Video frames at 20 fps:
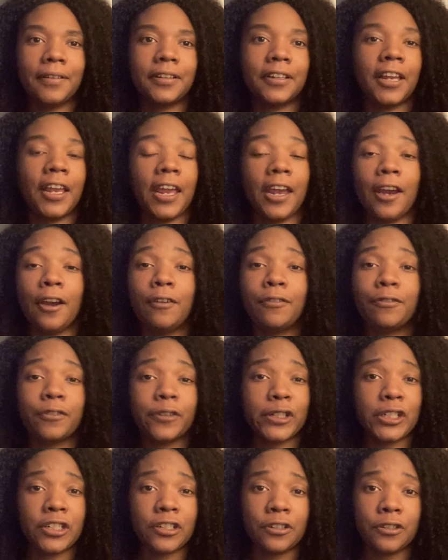care
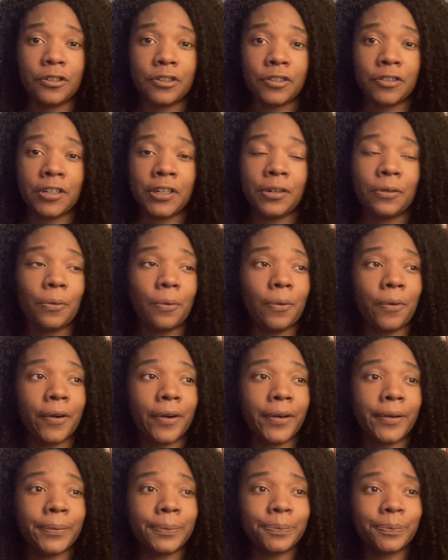for children,
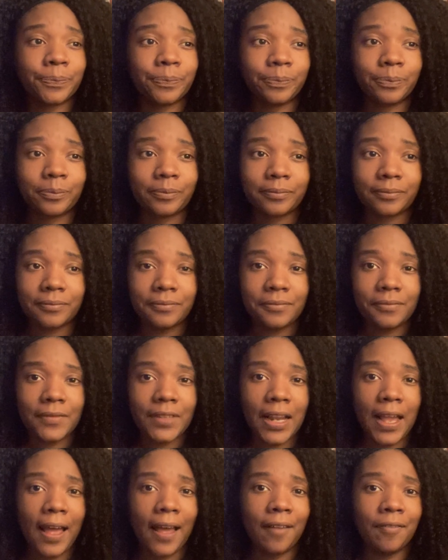or
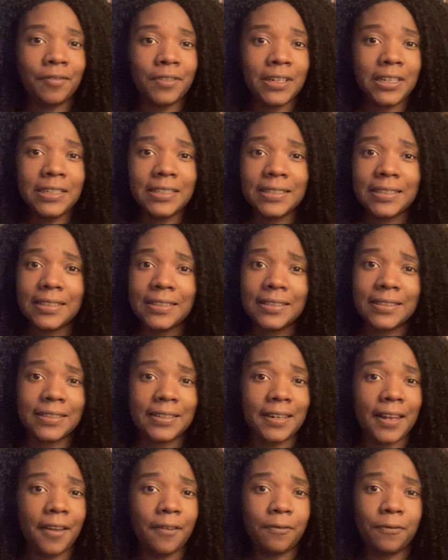have nieces
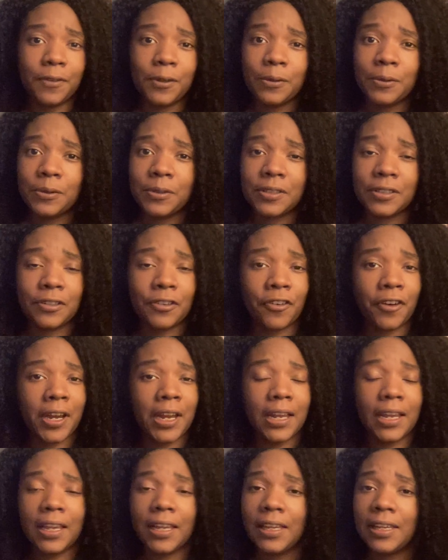and nephews and
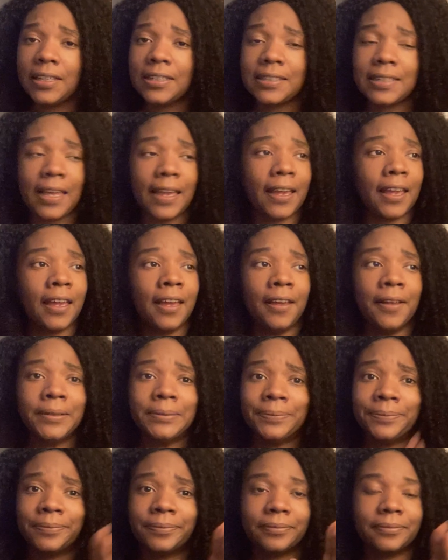grandkids. Like,
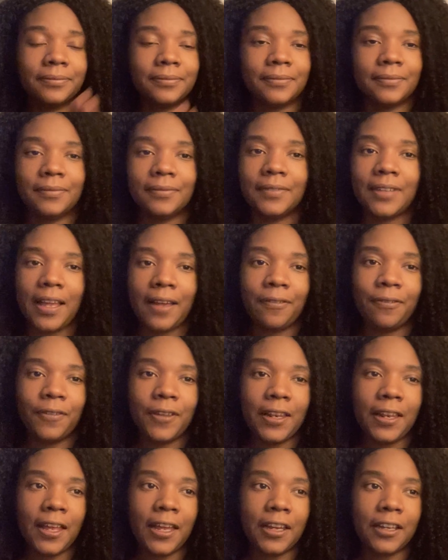I
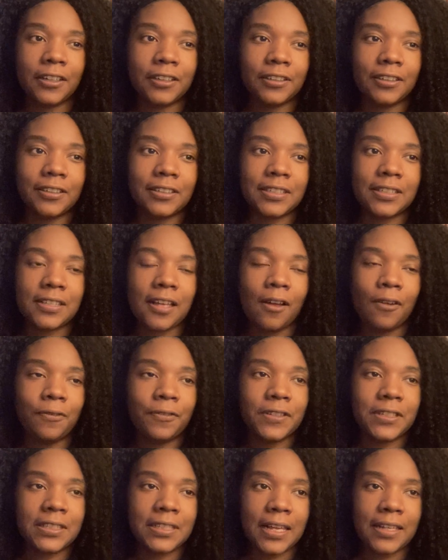feel like
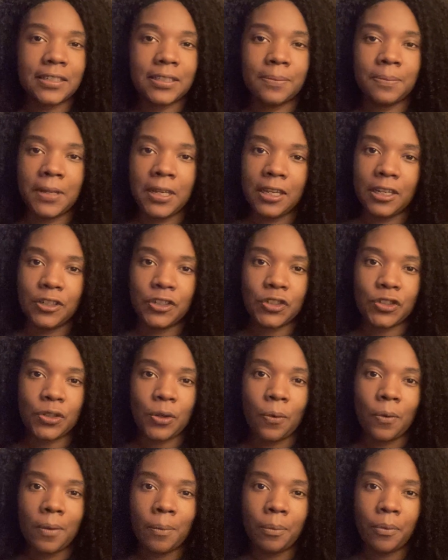self-assessment is
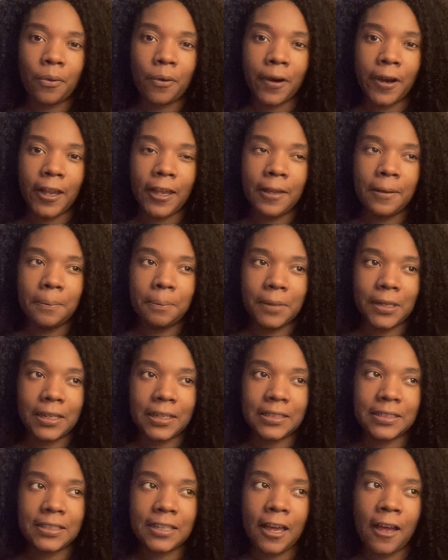so important
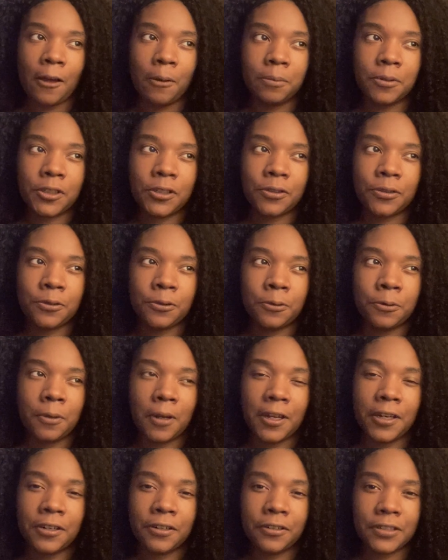because it helps you
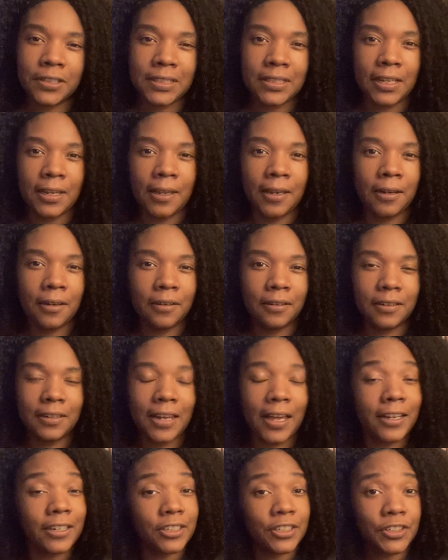understand
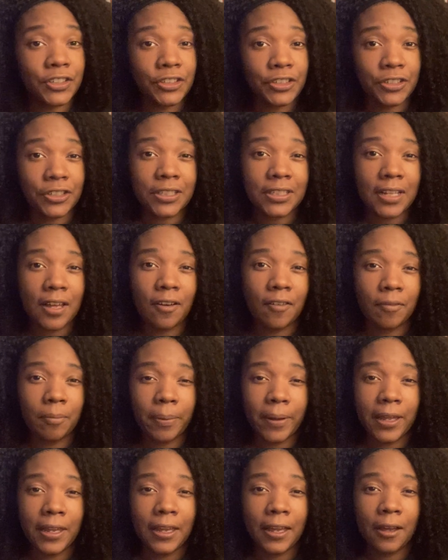not just yourself,
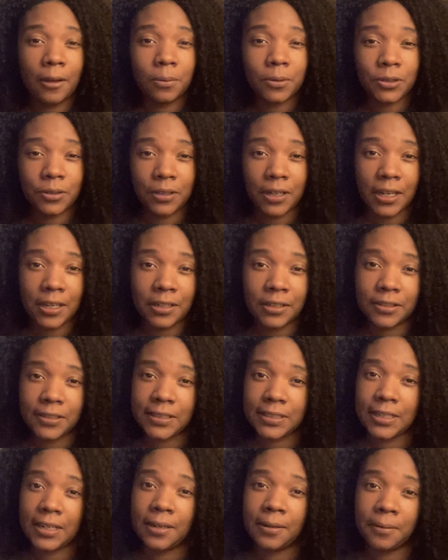but it helps you to
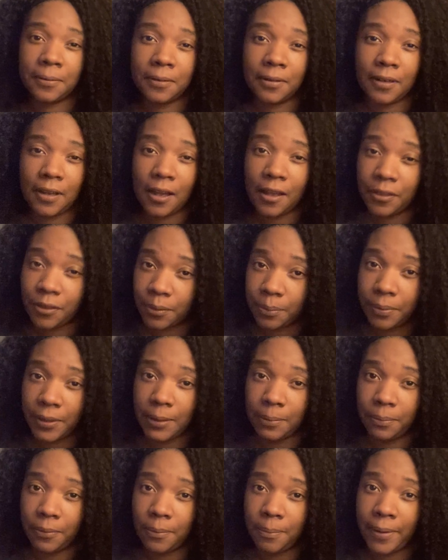understand other
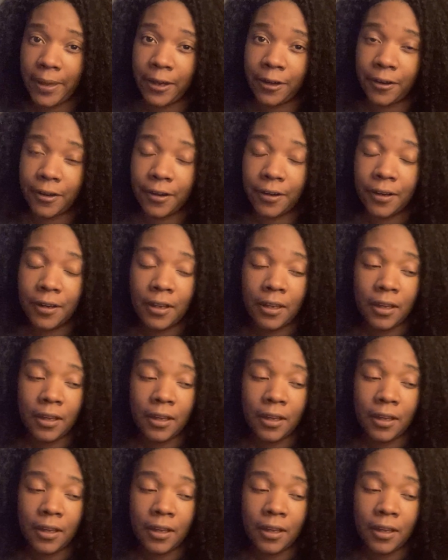people better.